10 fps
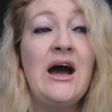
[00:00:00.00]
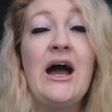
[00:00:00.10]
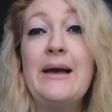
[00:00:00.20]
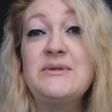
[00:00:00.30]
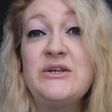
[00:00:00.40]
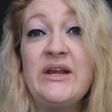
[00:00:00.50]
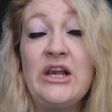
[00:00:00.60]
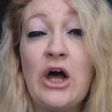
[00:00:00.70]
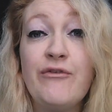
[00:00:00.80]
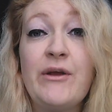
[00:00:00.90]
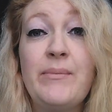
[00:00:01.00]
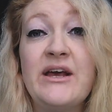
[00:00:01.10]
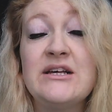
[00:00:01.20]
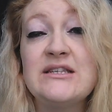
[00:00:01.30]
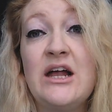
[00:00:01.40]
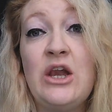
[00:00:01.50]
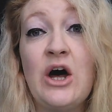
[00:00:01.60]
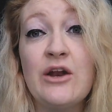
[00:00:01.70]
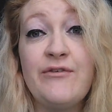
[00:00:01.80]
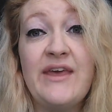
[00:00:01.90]
I absolutely love it because a
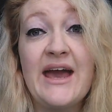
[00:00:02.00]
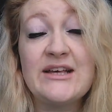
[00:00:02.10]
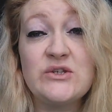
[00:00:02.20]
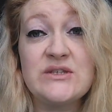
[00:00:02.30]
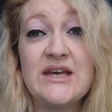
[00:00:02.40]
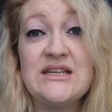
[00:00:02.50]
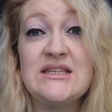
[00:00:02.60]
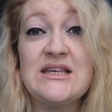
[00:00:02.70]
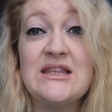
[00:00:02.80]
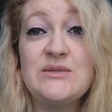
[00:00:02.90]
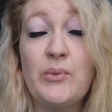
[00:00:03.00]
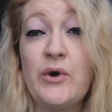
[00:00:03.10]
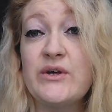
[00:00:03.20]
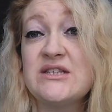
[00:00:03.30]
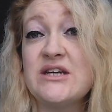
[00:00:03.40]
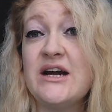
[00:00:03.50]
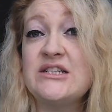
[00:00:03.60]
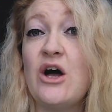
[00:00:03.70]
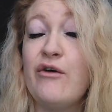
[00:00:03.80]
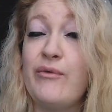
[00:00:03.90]
lot of the exercises in this book
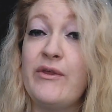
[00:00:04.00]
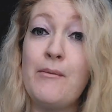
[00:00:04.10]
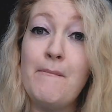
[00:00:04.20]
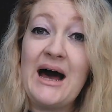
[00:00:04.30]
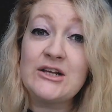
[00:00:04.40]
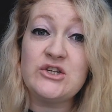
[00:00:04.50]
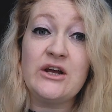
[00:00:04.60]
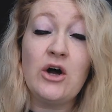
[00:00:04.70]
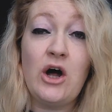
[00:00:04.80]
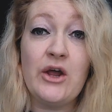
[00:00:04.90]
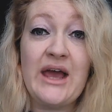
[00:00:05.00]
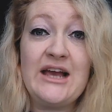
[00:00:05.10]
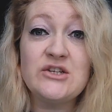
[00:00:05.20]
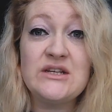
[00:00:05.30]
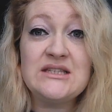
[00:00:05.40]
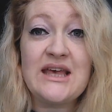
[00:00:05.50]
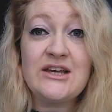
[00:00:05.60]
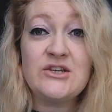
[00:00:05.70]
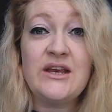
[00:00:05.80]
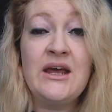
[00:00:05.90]
start off with a matching collocation
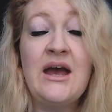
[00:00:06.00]
section,